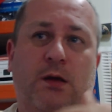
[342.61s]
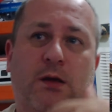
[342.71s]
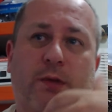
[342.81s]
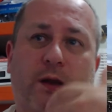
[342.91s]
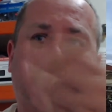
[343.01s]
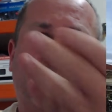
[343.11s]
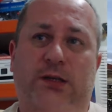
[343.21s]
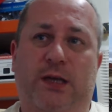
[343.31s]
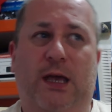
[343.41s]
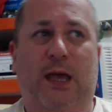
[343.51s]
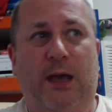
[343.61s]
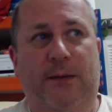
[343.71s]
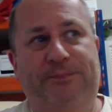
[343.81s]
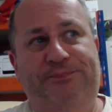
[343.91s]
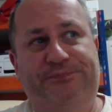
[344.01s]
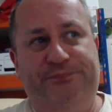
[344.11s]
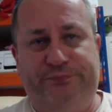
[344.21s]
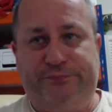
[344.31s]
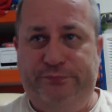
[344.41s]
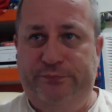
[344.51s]
But as you can see here,
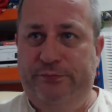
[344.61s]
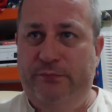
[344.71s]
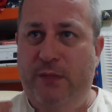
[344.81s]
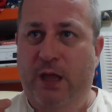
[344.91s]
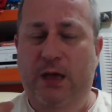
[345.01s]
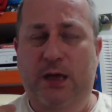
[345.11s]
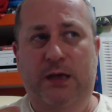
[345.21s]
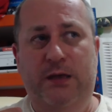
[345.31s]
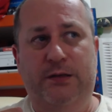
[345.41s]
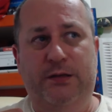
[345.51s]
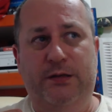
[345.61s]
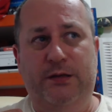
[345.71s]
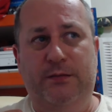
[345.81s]
it's